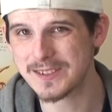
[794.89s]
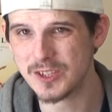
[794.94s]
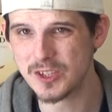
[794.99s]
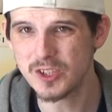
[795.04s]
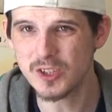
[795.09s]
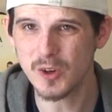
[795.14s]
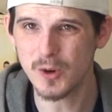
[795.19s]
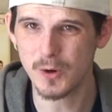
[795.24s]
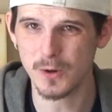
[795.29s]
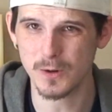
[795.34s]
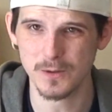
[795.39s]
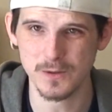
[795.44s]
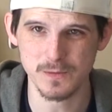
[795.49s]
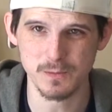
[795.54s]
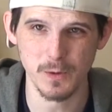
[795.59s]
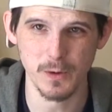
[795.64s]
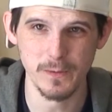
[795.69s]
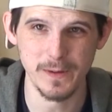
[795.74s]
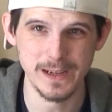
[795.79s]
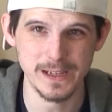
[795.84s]
the Turtles
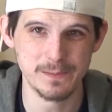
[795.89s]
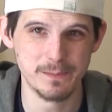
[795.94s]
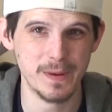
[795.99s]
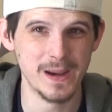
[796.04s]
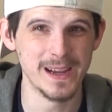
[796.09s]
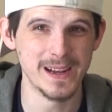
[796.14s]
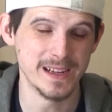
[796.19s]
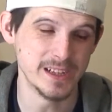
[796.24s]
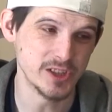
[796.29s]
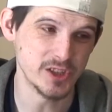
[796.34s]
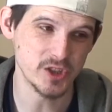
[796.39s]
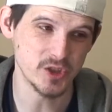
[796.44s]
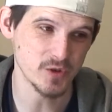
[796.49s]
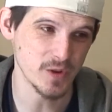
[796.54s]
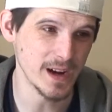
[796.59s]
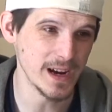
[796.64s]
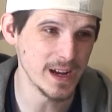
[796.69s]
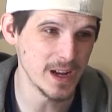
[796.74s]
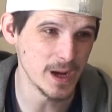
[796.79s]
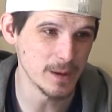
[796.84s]
movies been a
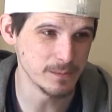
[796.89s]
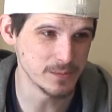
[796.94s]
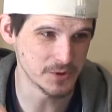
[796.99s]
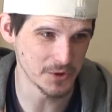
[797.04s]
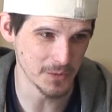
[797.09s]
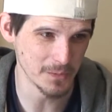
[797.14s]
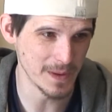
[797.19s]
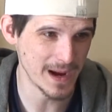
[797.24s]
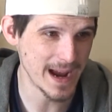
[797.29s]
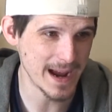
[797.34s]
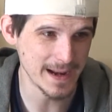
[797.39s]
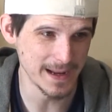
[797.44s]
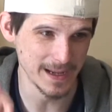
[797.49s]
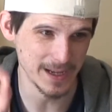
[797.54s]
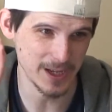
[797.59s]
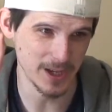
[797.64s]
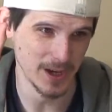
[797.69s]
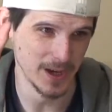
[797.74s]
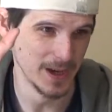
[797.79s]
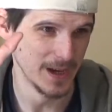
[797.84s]
straight up dramatic,